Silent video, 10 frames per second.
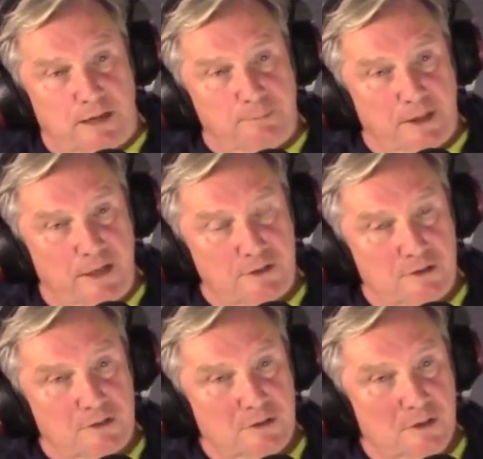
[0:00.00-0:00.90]

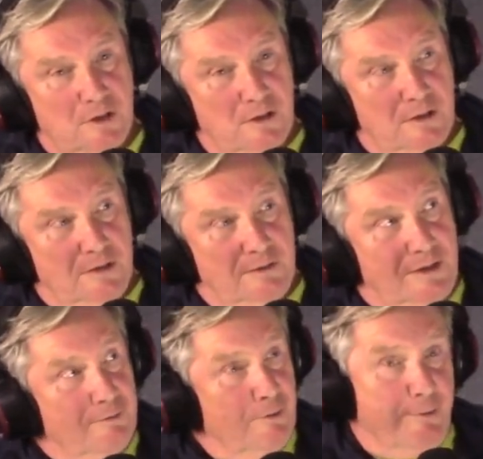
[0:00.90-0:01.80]
applications
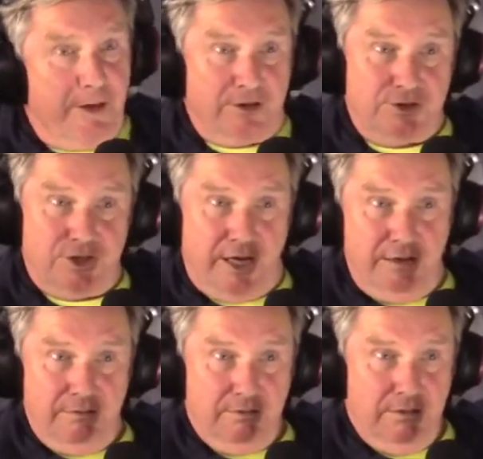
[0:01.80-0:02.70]
given where we are today,